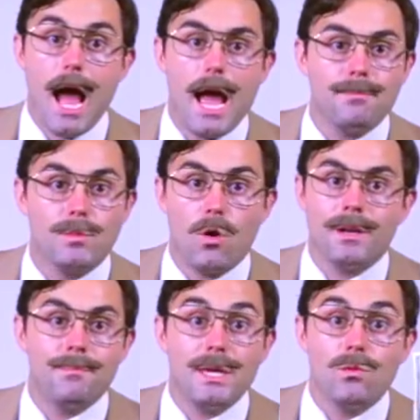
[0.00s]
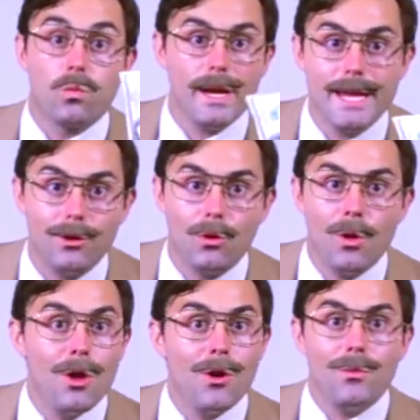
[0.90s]
I'm gonna be real
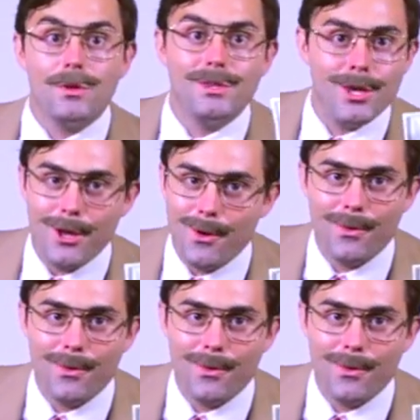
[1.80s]
with you.